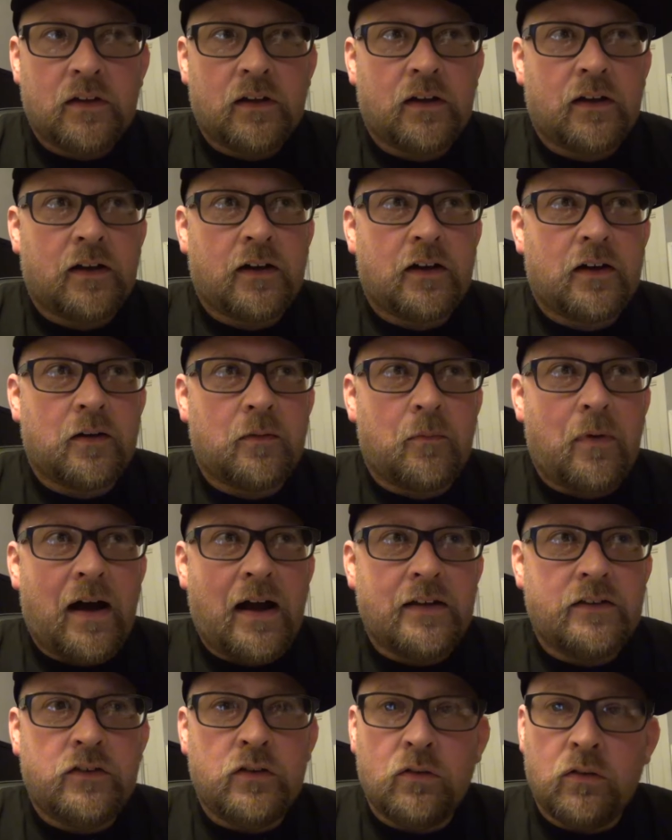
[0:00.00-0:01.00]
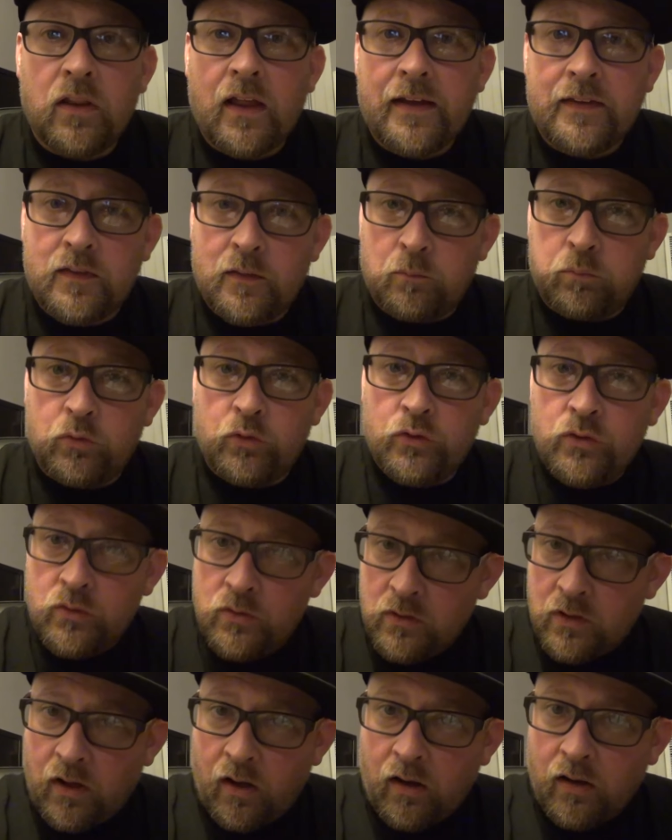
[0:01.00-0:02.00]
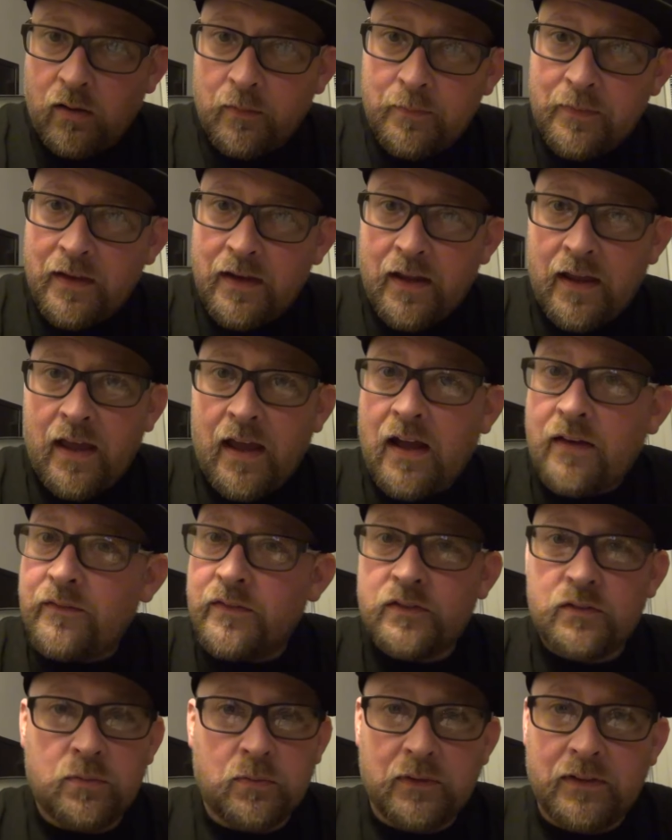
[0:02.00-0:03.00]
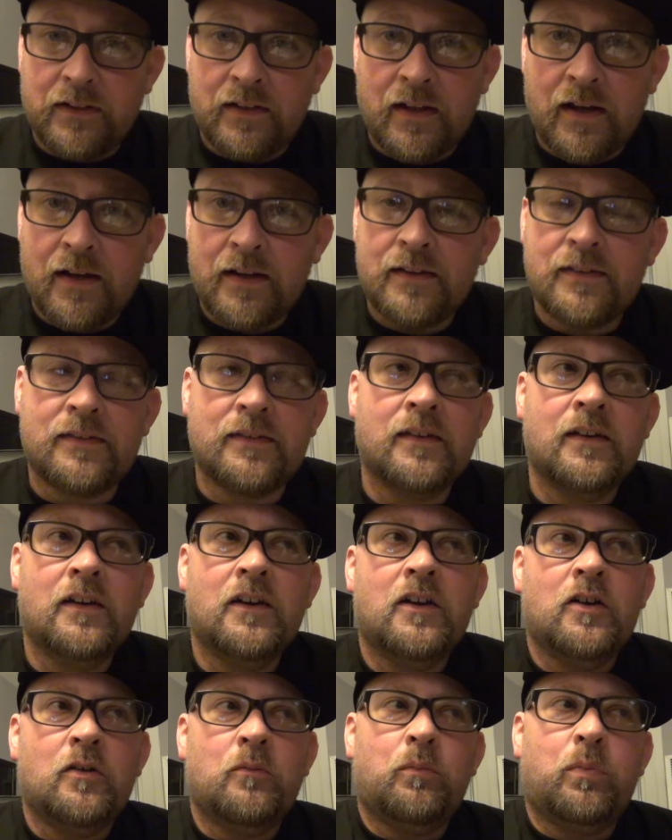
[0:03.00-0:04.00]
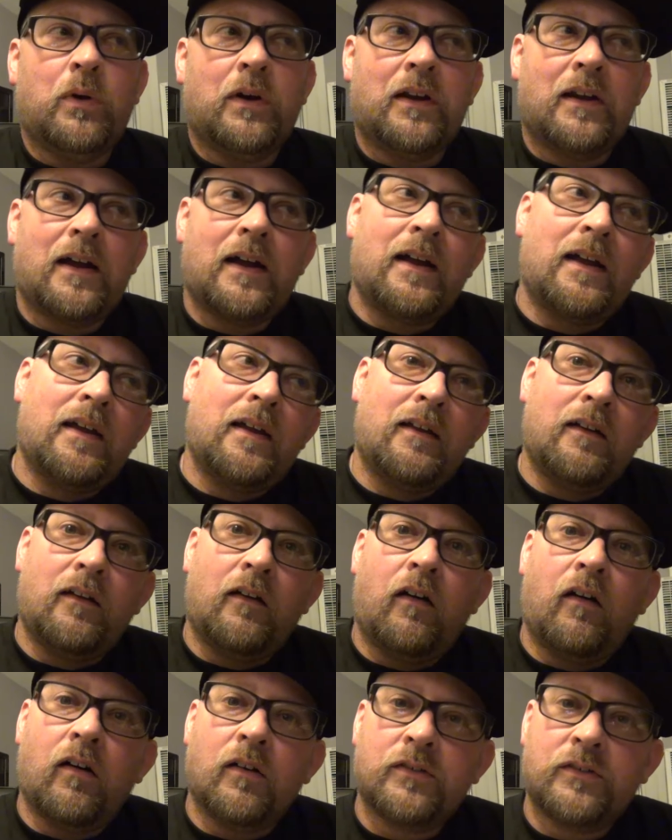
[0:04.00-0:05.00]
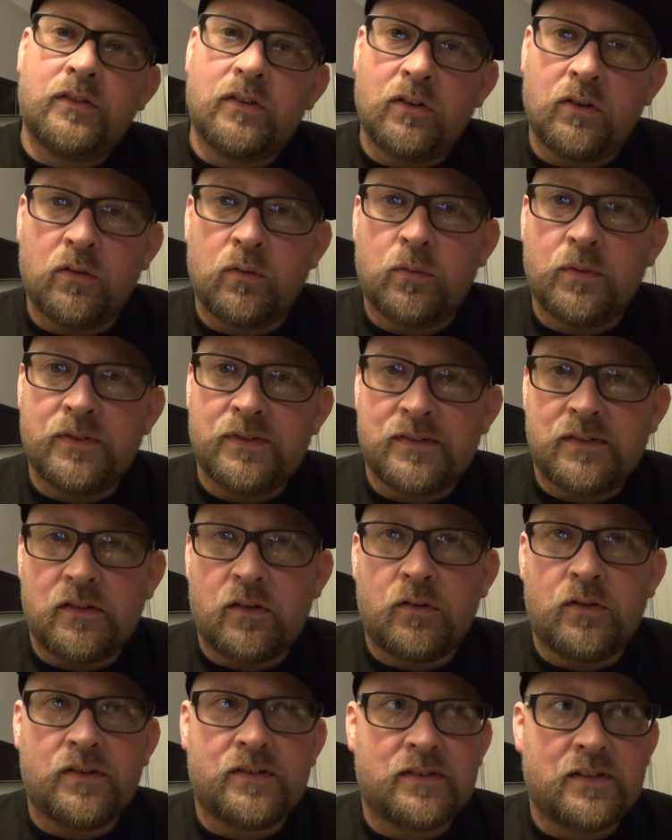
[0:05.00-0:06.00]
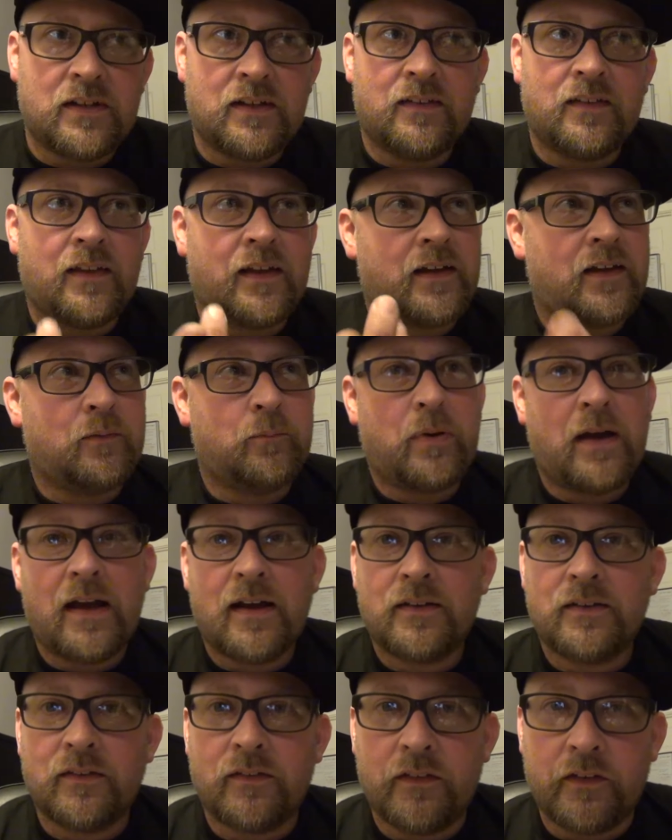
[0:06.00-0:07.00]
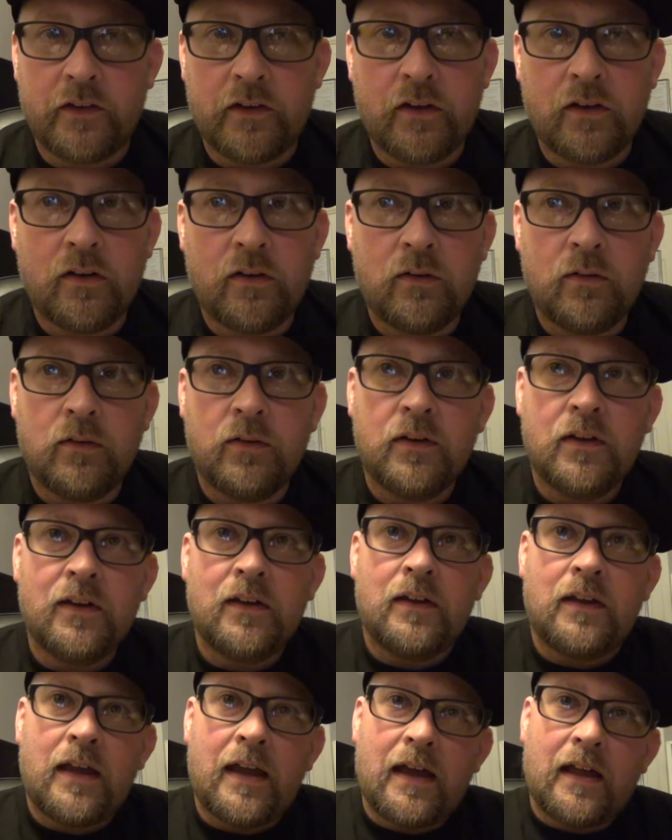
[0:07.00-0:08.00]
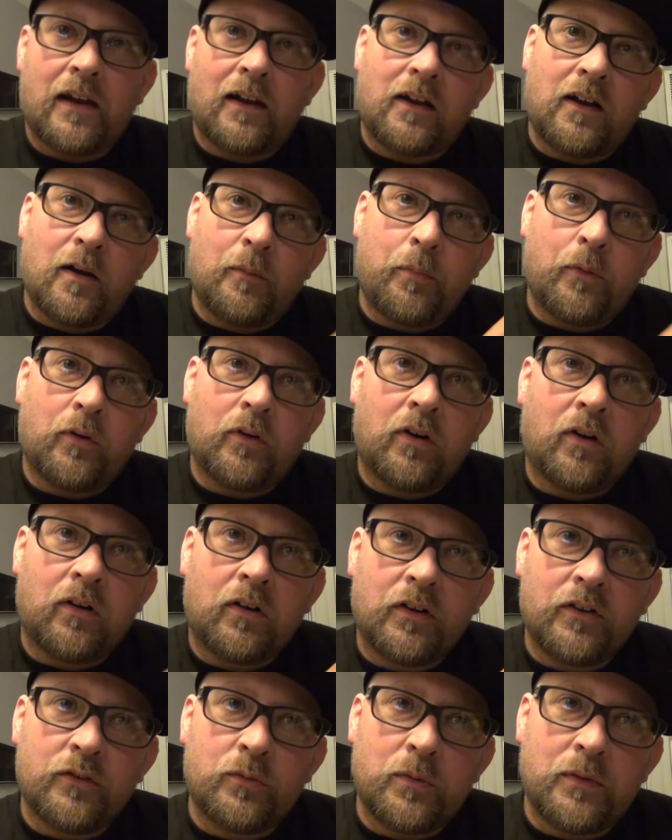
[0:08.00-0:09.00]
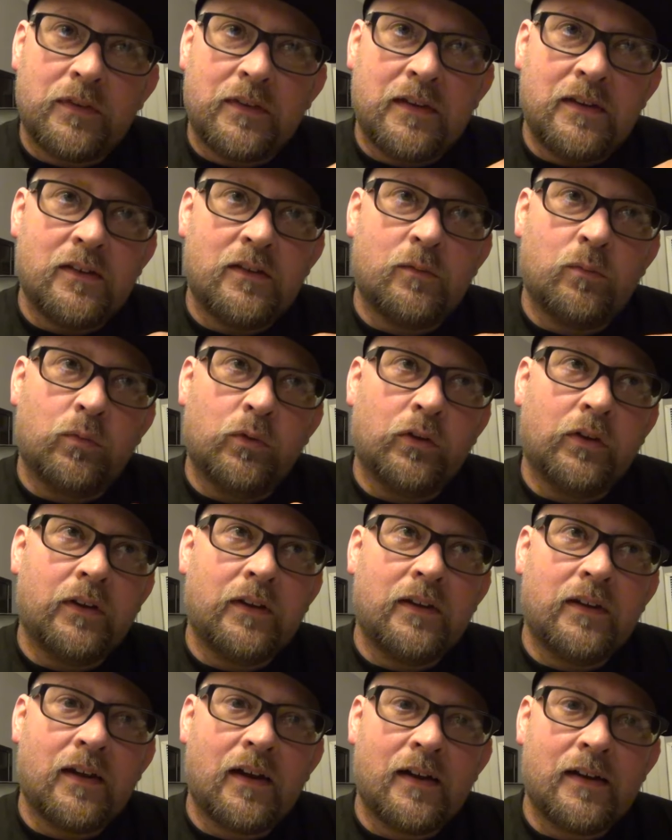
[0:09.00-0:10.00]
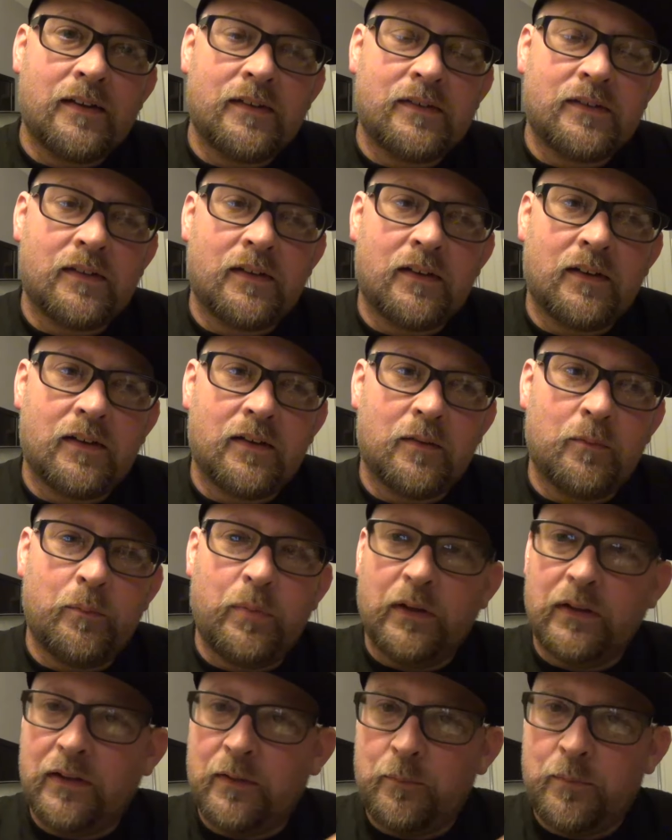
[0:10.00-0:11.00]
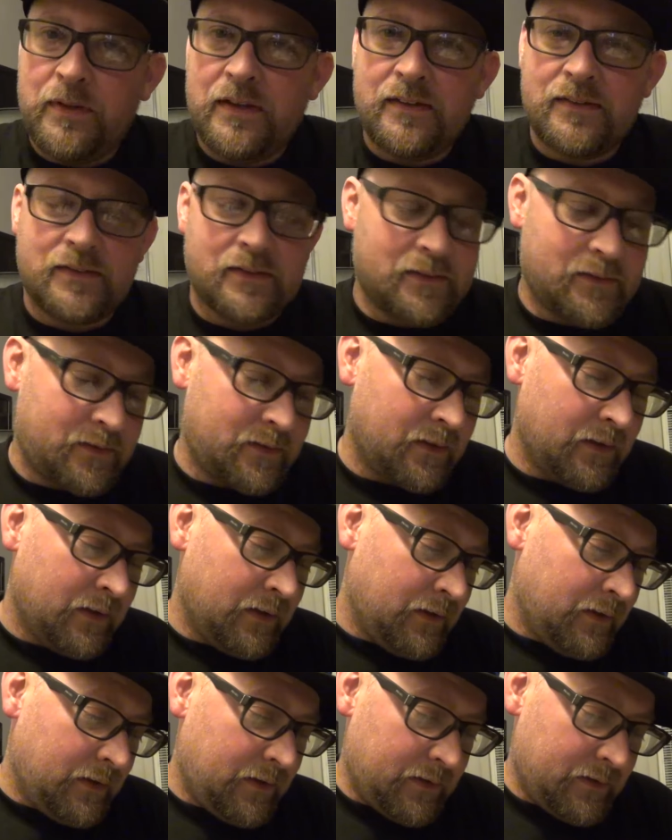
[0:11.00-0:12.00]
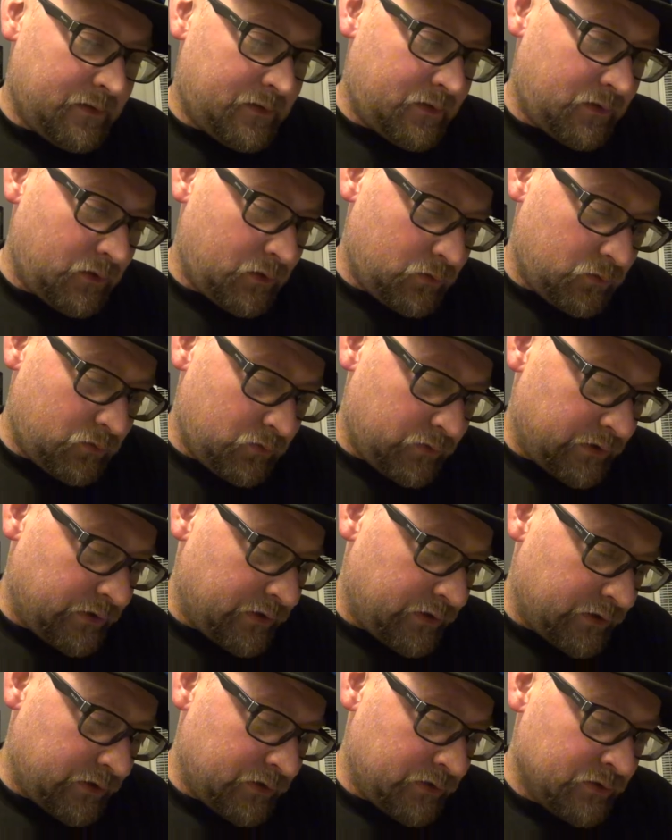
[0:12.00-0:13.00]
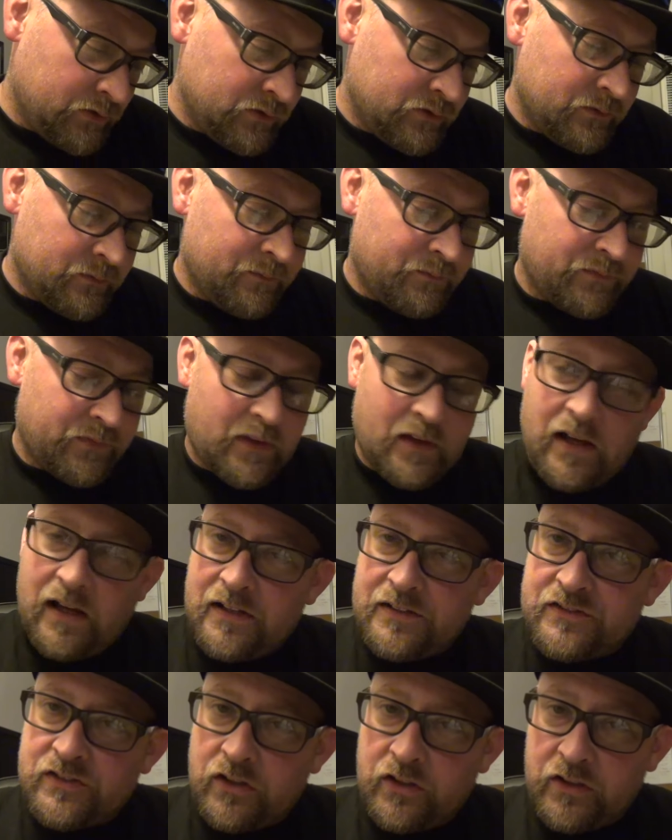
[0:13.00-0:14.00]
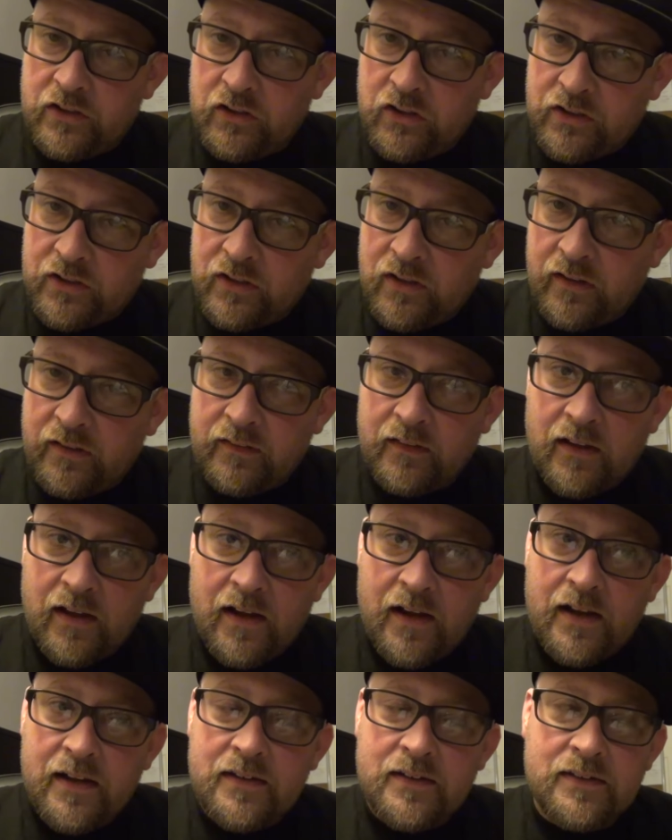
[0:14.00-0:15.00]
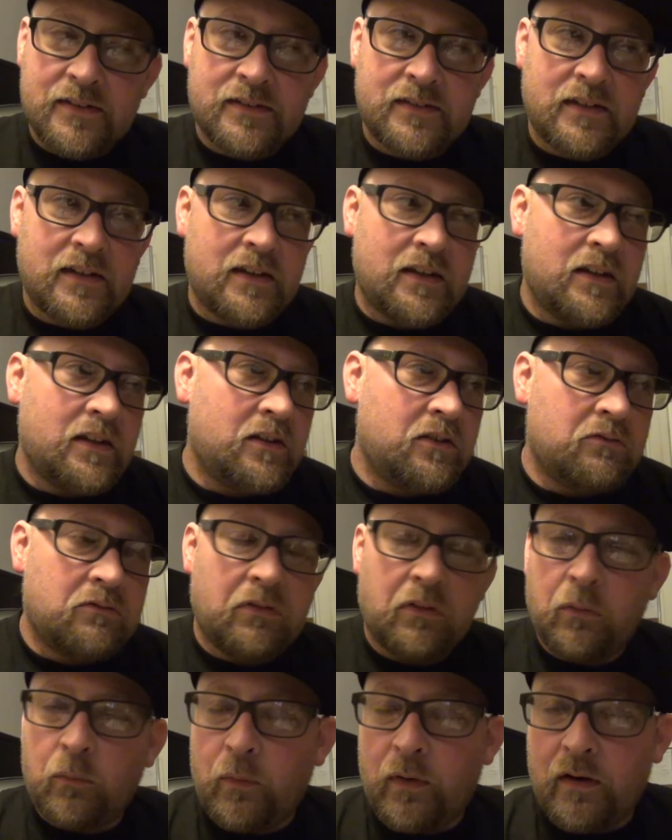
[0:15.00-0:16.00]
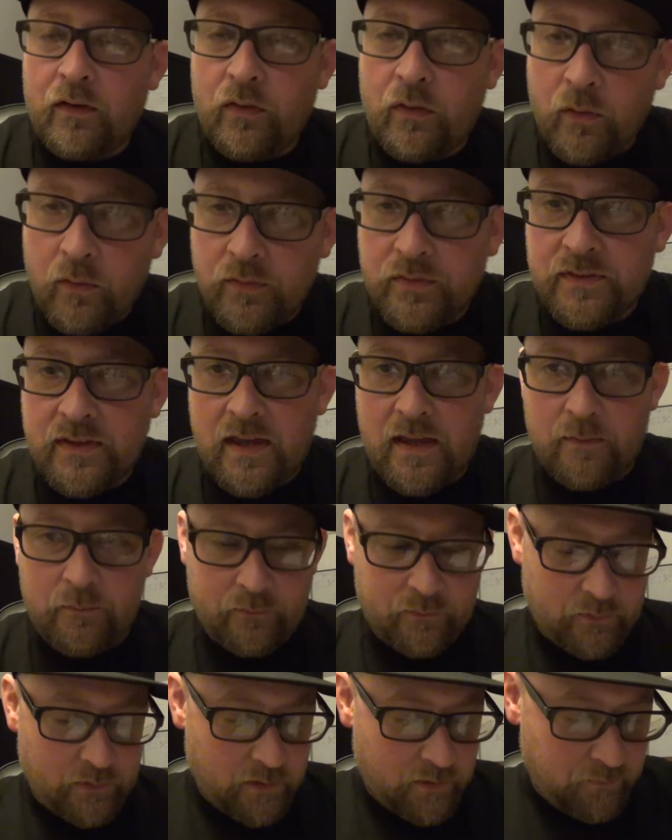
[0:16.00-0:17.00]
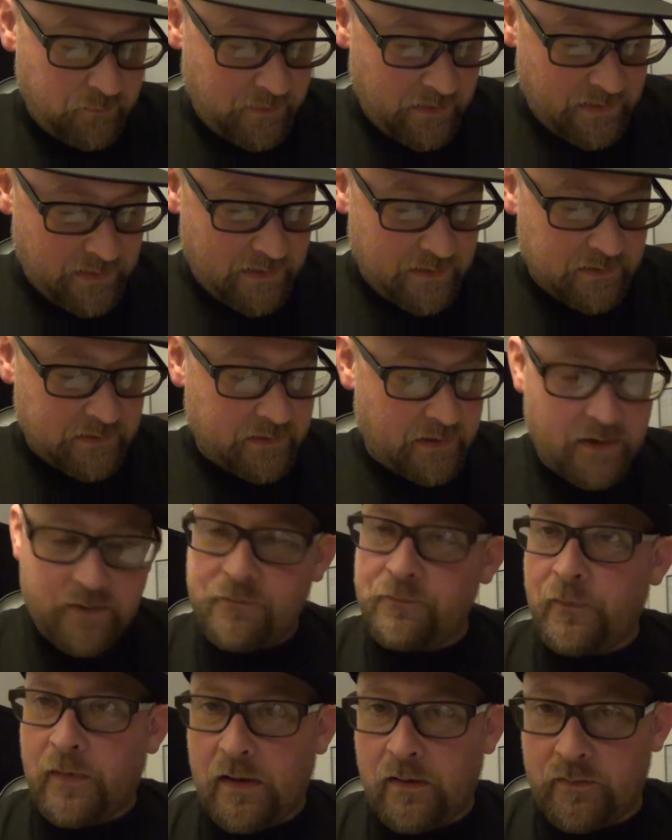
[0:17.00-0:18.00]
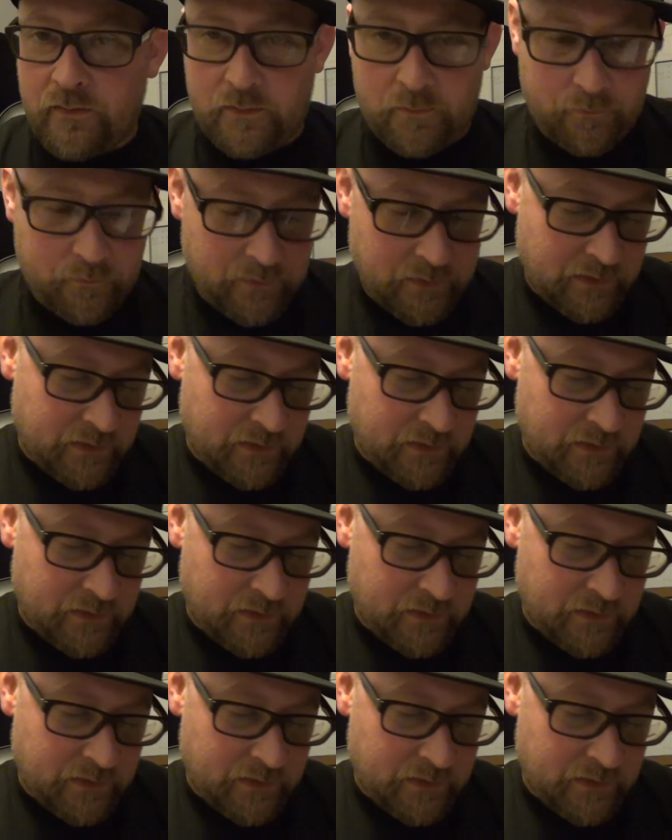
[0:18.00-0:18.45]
I do like the blue column that I have. It's really nice, but I also was noticing like Bags on the Go had a couple cars with these really nice billet pieces, and so I started looking online to see where those came from, and I found them.